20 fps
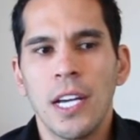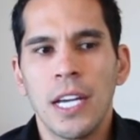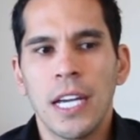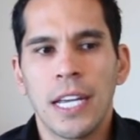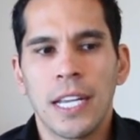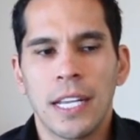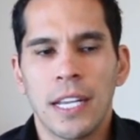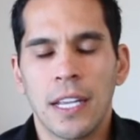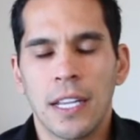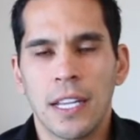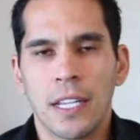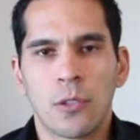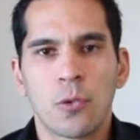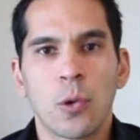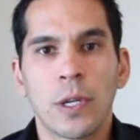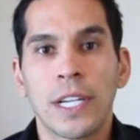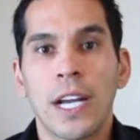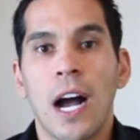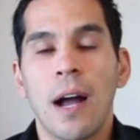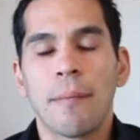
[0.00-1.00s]
it's
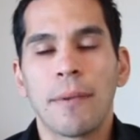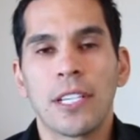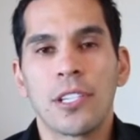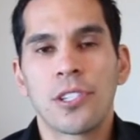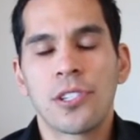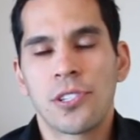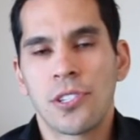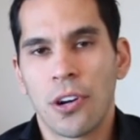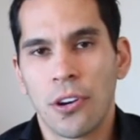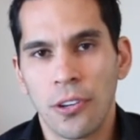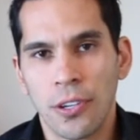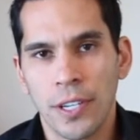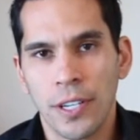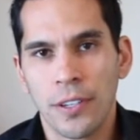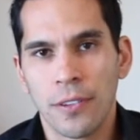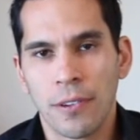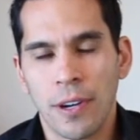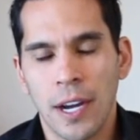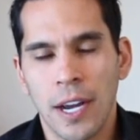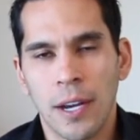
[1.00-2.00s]
what got me
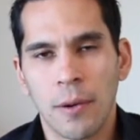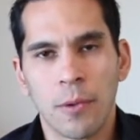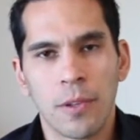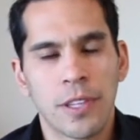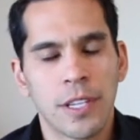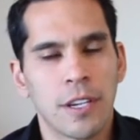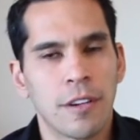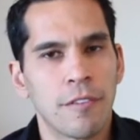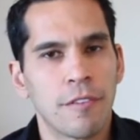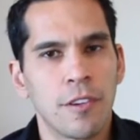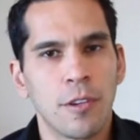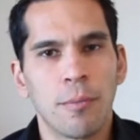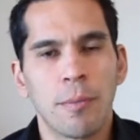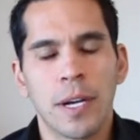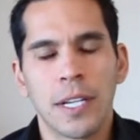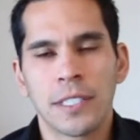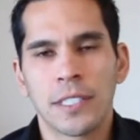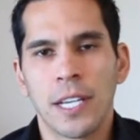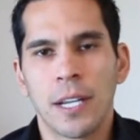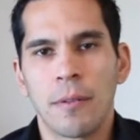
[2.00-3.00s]
started, right? Within a few
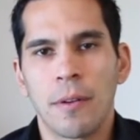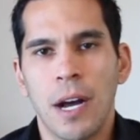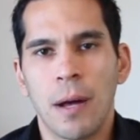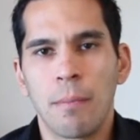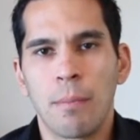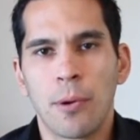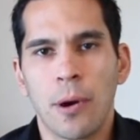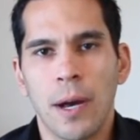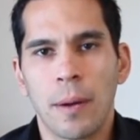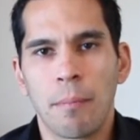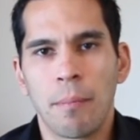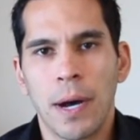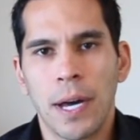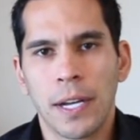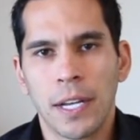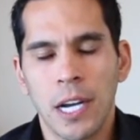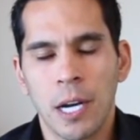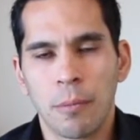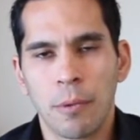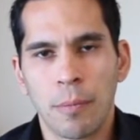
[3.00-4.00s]
months, I
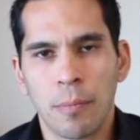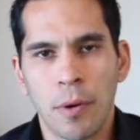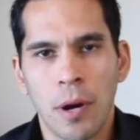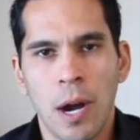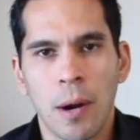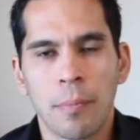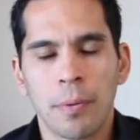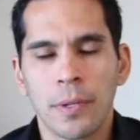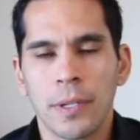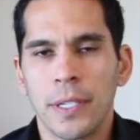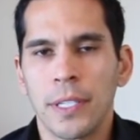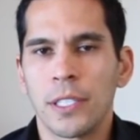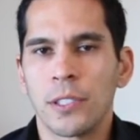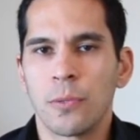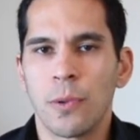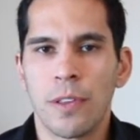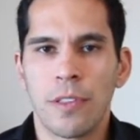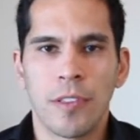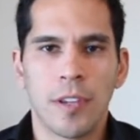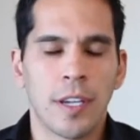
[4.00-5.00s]
bought a couple
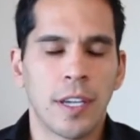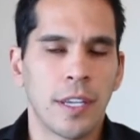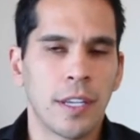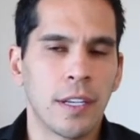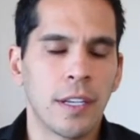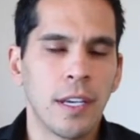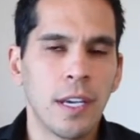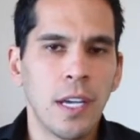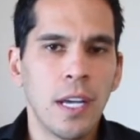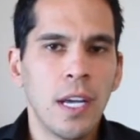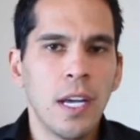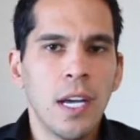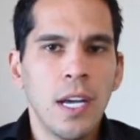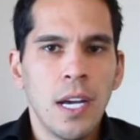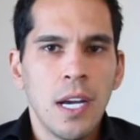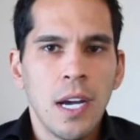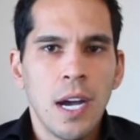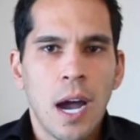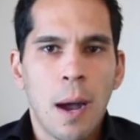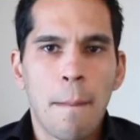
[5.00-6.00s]
properties. Within
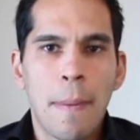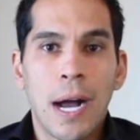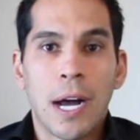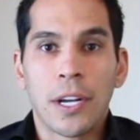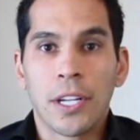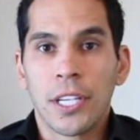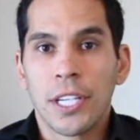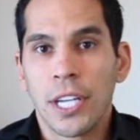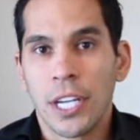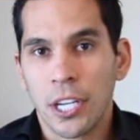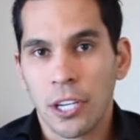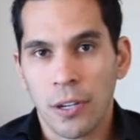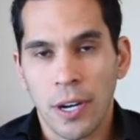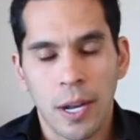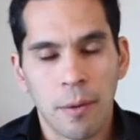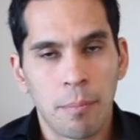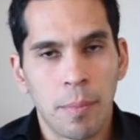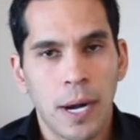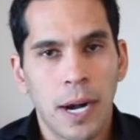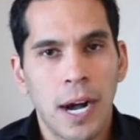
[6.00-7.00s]
about a year,
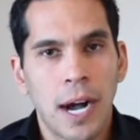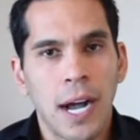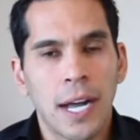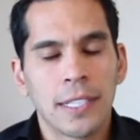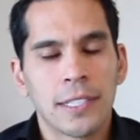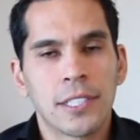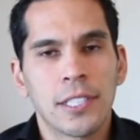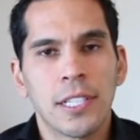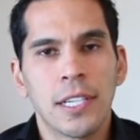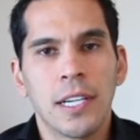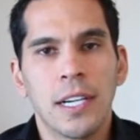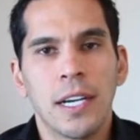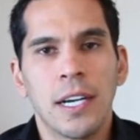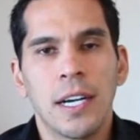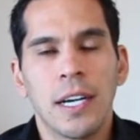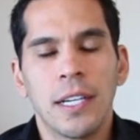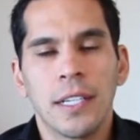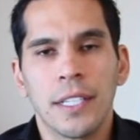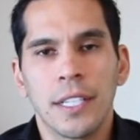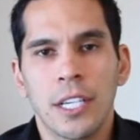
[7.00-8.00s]
I'd bought
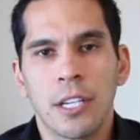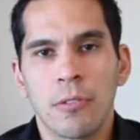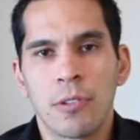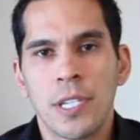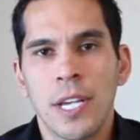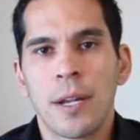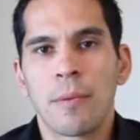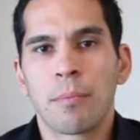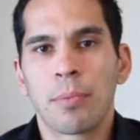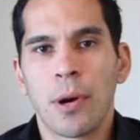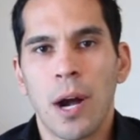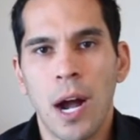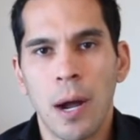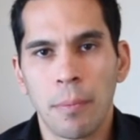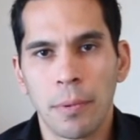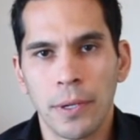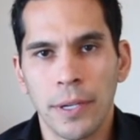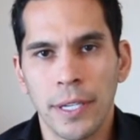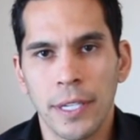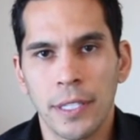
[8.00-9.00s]
10
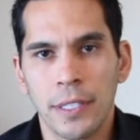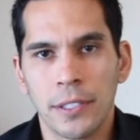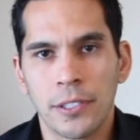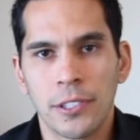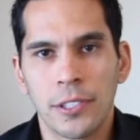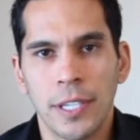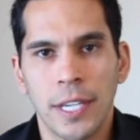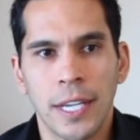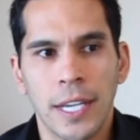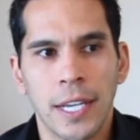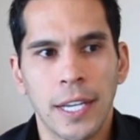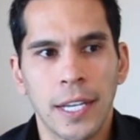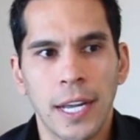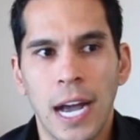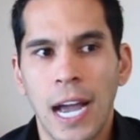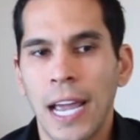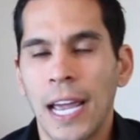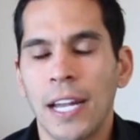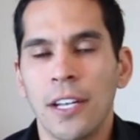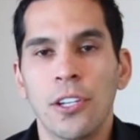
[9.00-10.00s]
properties, and
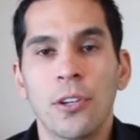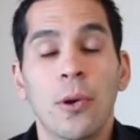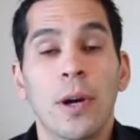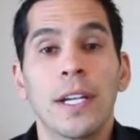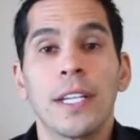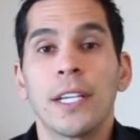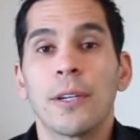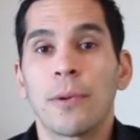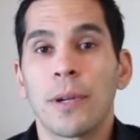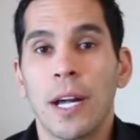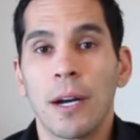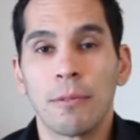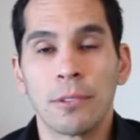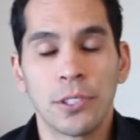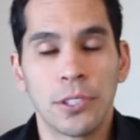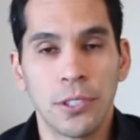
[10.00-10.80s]
I had no idea what I was